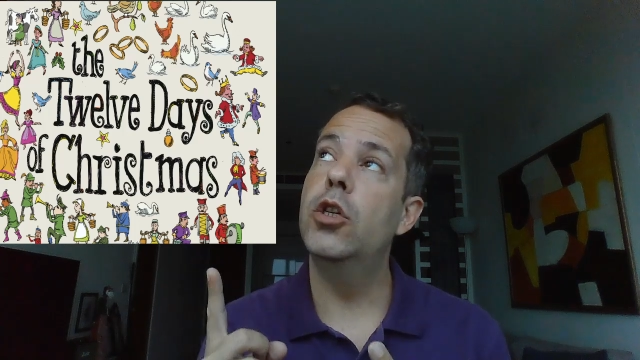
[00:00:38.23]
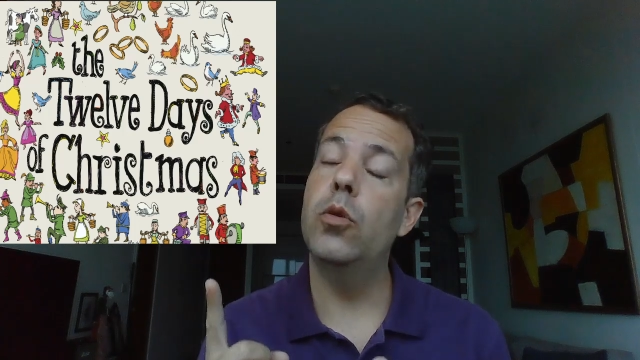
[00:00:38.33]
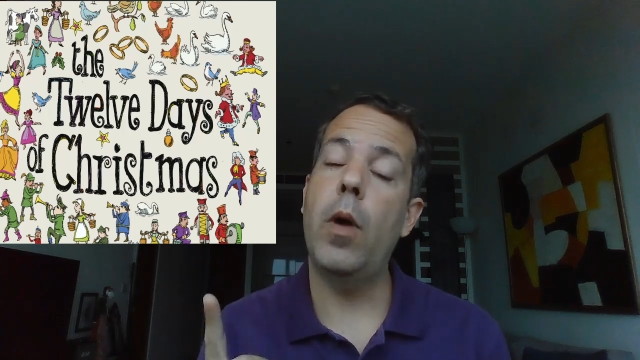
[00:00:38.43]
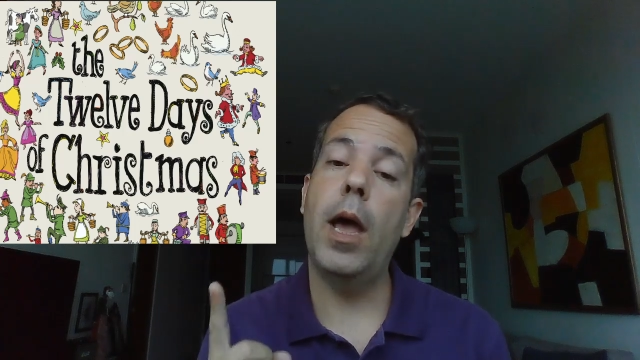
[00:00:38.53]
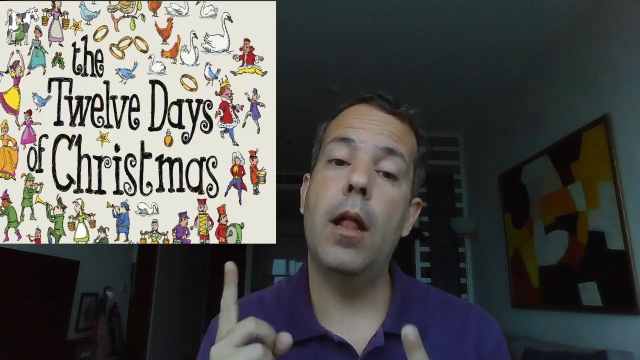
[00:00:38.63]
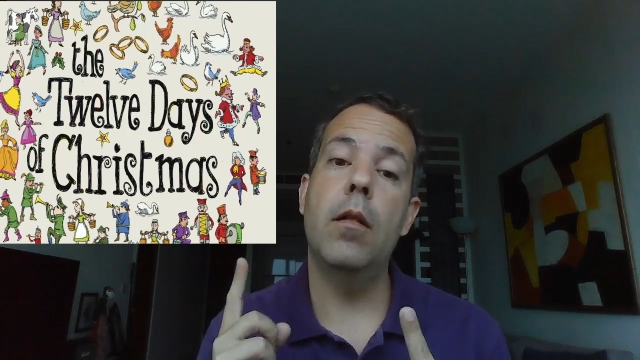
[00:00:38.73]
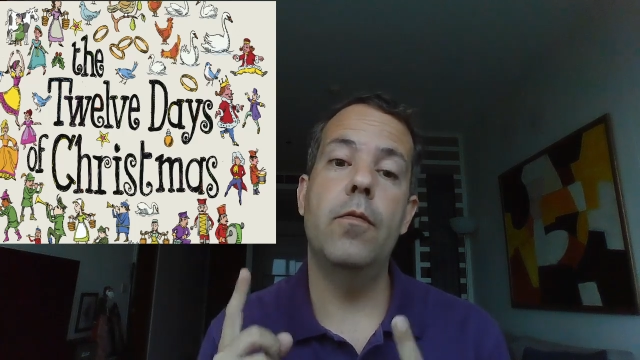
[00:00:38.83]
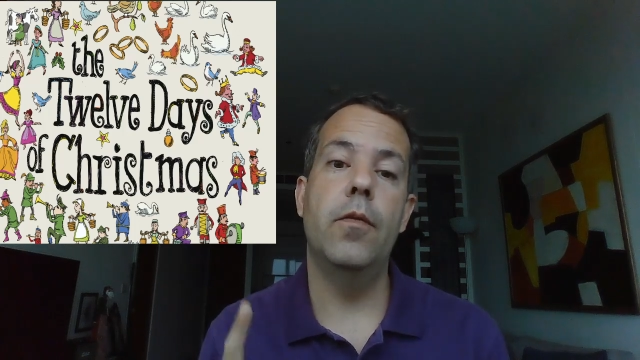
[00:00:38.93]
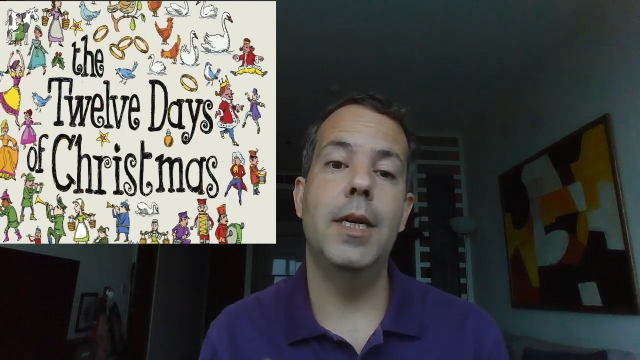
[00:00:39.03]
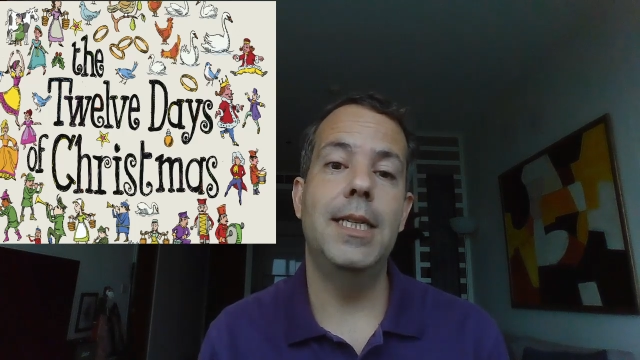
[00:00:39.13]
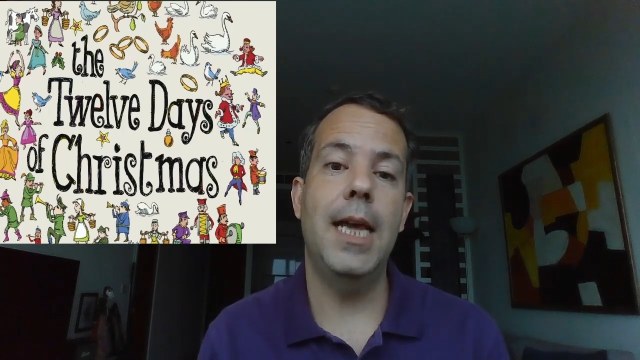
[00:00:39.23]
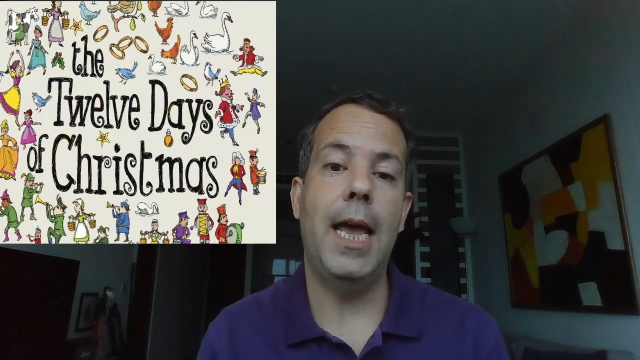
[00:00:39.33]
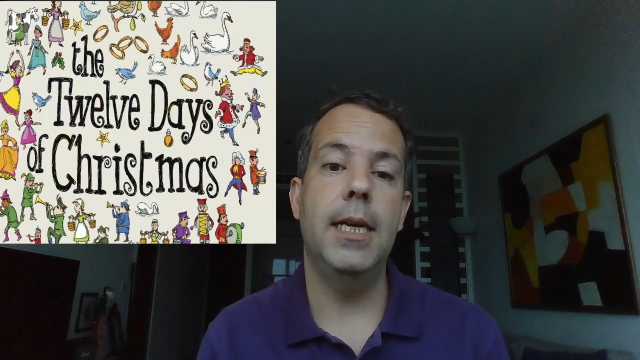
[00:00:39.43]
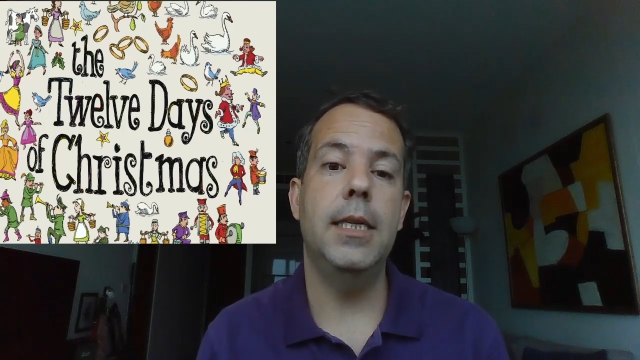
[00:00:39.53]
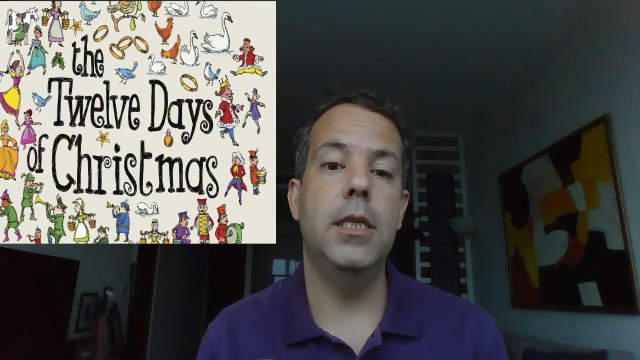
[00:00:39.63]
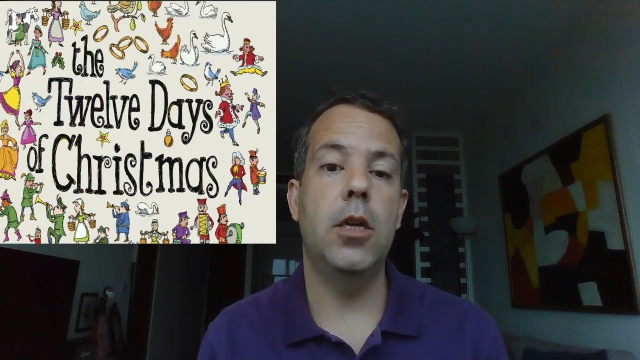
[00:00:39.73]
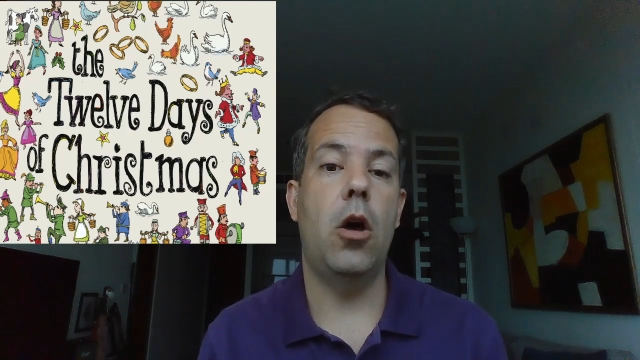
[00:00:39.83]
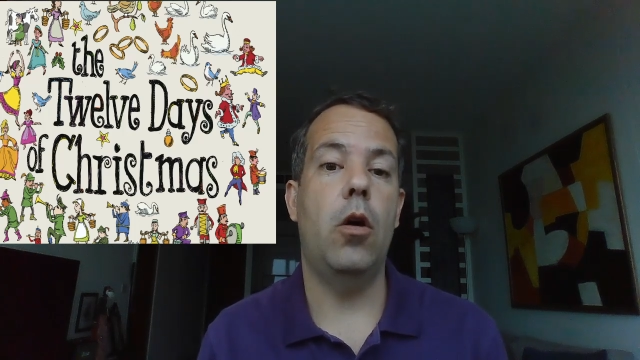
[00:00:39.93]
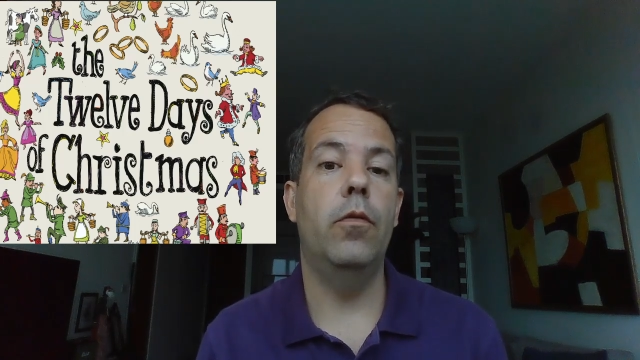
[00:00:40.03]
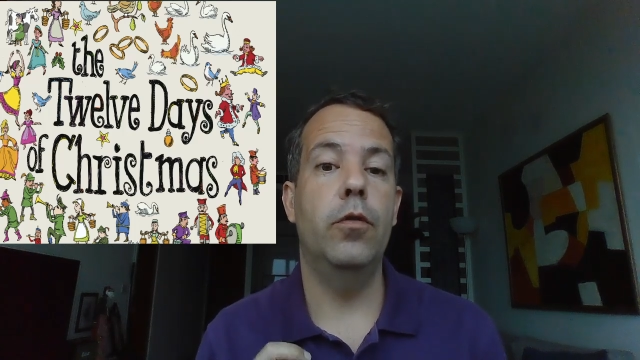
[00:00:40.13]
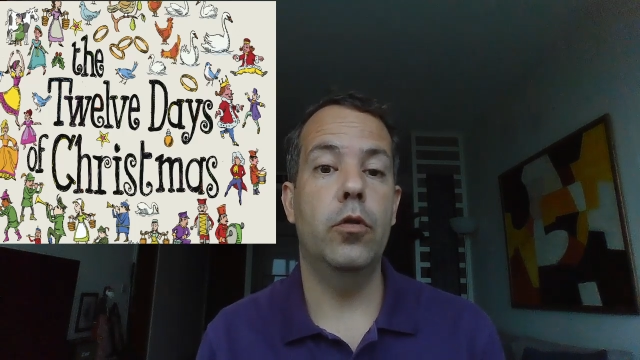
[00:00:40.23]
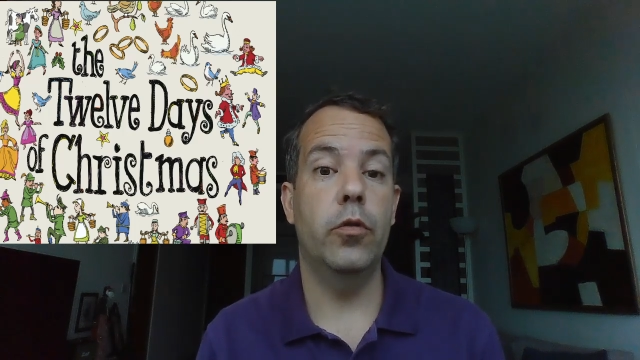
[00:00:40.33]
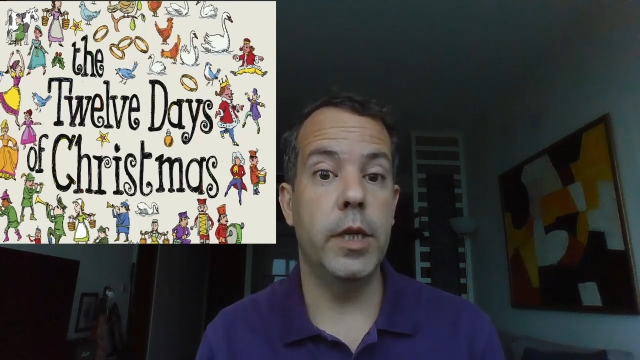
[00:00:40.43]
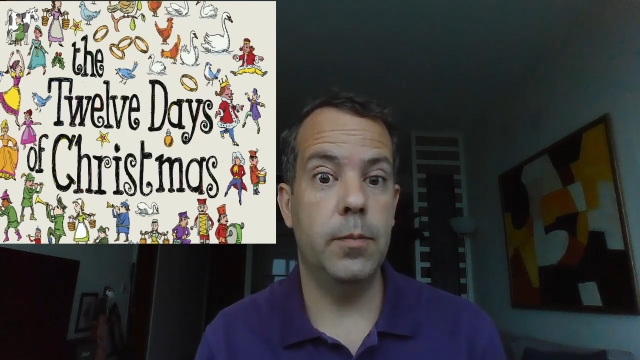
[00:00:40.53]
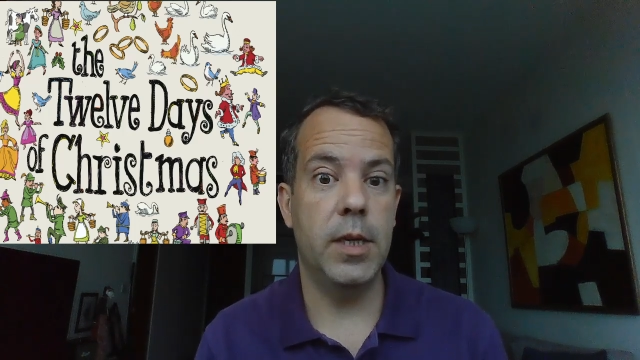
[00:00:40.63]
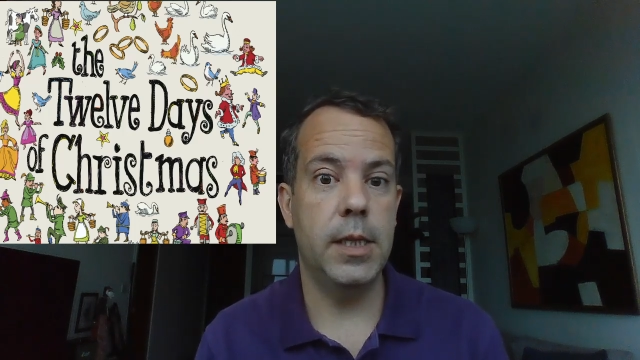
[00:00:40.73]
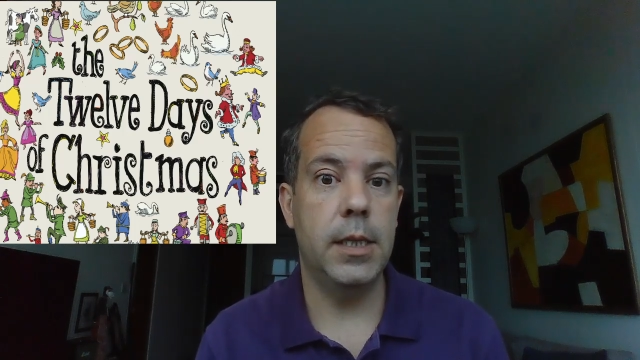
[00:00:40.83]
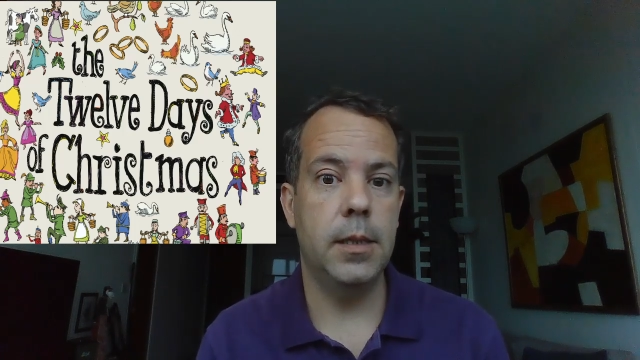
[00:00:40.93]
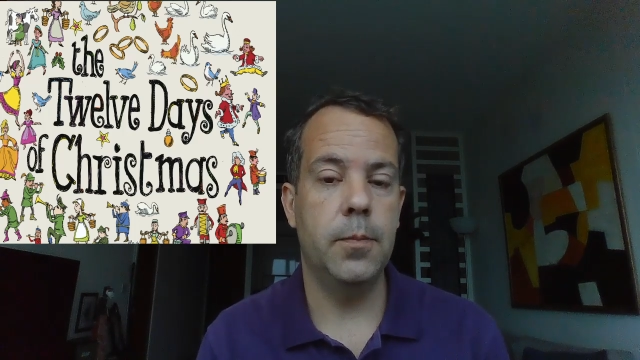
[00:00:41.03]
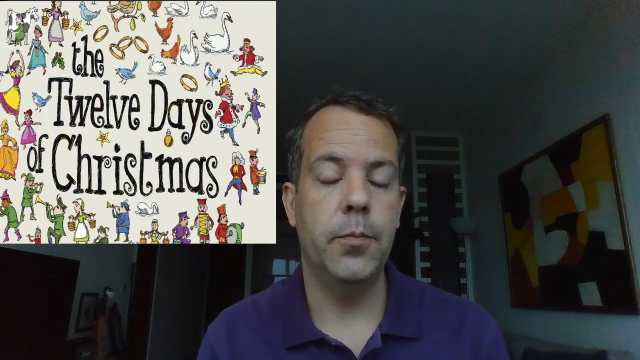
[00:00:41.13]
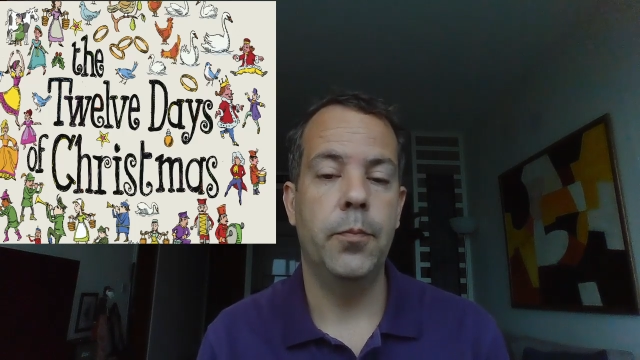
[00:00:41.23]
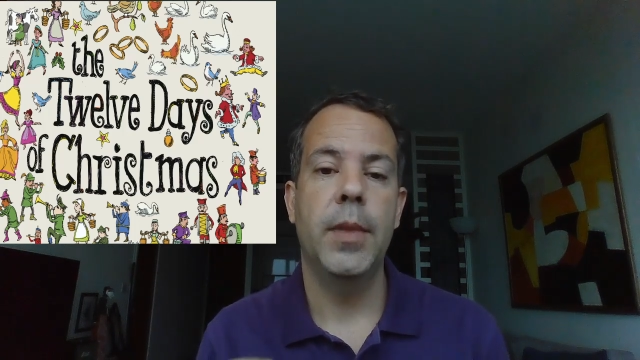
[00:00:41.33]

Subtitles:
12 Days of Christmas.